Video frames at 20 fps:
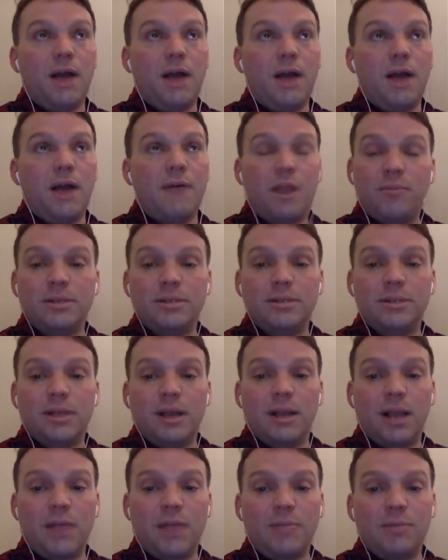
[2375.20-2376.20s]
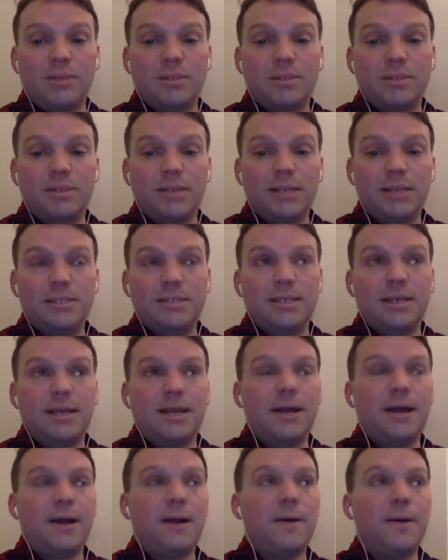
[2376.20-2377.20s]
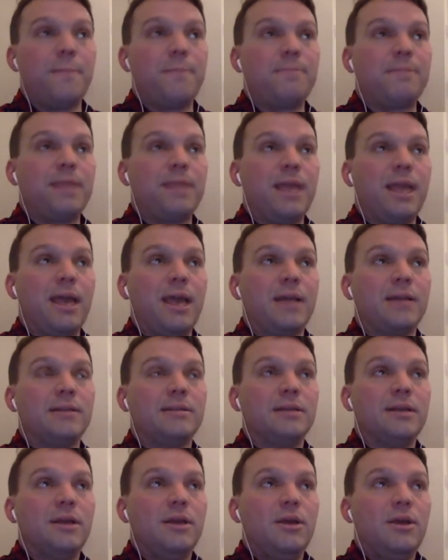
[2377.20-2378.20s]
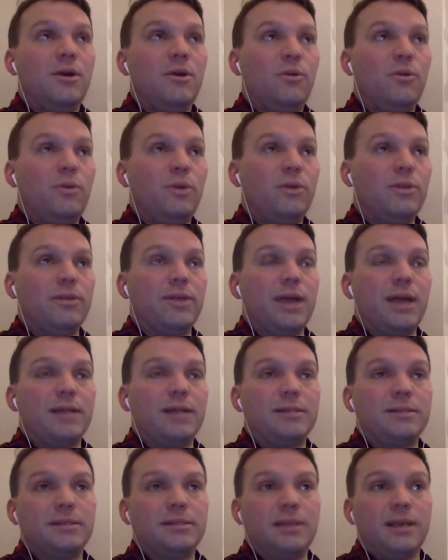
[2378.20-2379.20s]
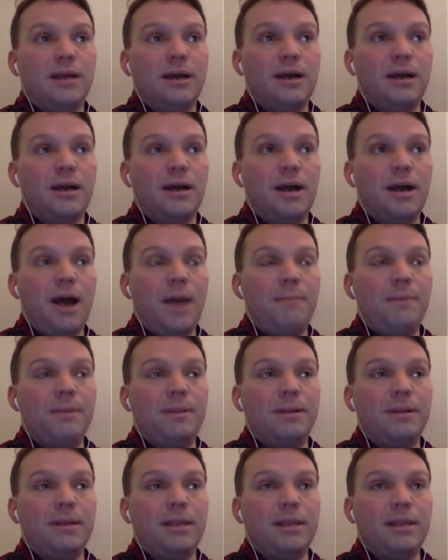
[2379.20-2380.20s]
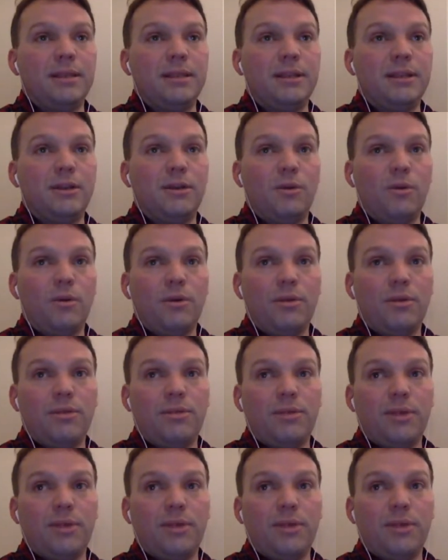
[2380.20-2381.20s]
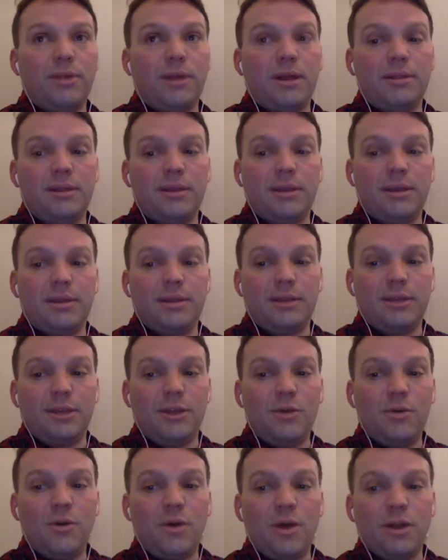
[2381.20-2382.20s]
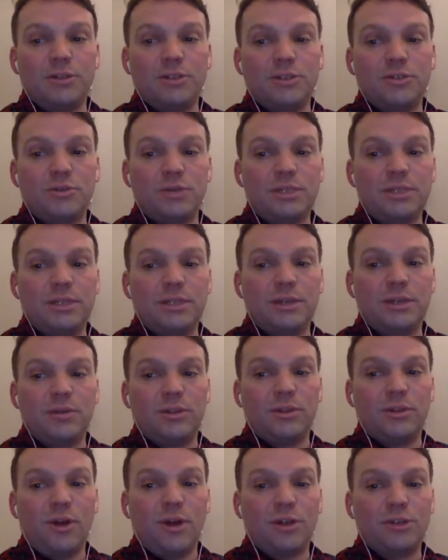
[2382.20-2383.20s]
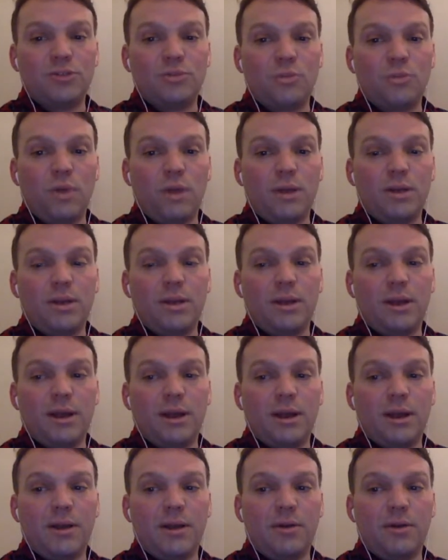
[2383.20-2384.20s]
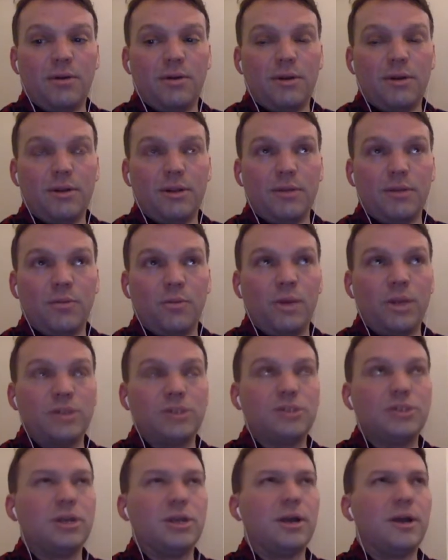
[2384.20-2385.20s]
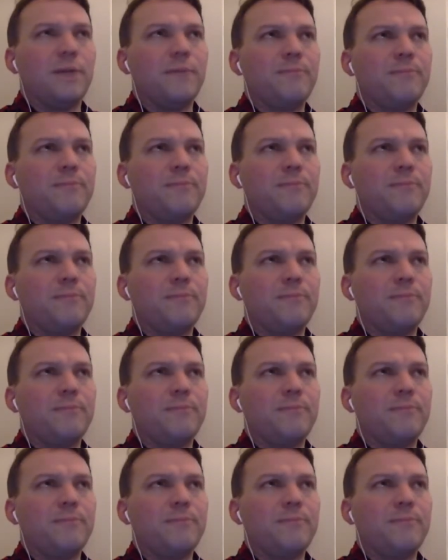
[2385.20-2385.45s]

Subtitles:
government sites, and whether that's up in the north, the Yukon just recently launched one, which